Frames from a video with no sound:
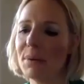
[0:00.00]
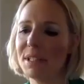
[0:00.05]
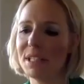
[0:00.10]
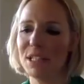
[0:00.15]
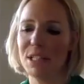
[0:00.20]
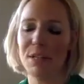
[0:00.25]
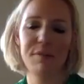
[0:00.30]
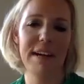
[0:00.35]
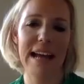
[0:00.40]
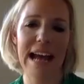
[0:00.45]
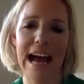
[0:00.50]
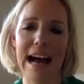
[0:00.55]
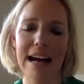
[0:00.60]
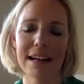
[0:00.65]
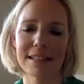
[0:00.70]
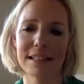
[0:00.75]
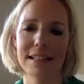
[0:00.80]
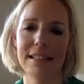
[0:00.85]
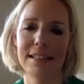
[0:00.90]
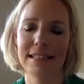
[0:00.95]
did you
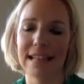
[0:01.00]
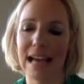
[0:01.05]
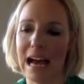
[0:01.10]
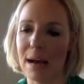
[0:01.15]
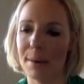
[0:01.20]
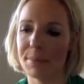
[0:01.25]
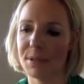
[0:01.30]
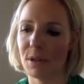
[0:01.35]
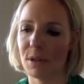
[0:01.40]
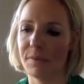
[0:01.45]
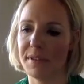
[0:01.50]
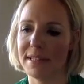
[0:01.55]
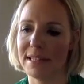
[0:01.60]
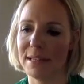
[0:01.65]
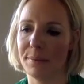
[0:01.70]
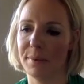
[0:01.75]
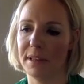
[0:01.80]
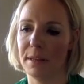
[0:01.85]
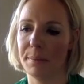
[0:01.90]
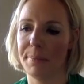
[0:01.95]
react and adapt,
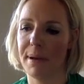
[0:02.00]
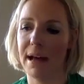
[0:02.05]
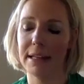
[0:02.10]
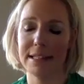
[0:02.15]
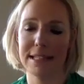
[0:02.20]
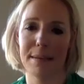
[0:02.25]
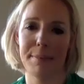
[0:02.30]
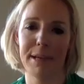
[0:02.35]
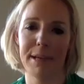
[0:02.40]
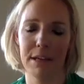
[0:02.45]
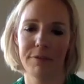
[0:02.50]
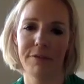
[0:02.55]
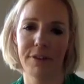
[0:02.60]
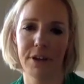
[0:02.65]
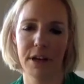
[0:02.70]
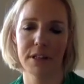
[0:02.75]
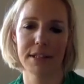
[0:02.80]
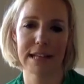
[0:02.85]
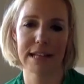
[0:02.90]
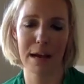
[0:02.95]
obviously, when the pandemic
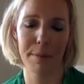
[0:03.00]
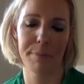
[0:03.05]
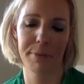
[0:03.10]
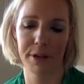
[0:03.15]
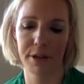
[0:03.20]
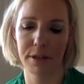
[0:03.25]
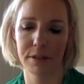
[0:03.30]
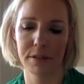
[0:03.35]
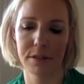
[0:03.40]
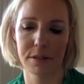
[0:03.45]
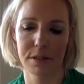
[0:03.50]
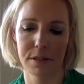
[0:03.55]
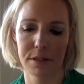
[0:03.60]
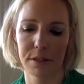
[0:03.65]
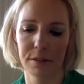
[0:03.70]
first happened?